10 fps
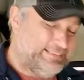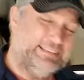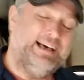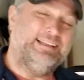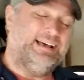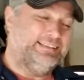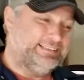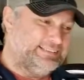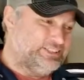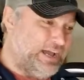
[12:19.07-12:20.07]

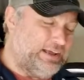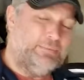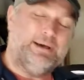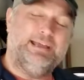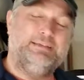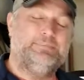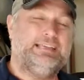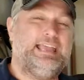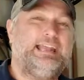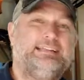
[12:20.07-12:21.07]
I'll shout out my
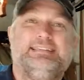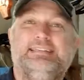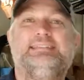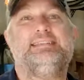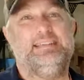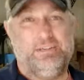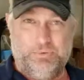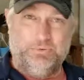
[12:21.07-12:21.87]
mechanic TC, who's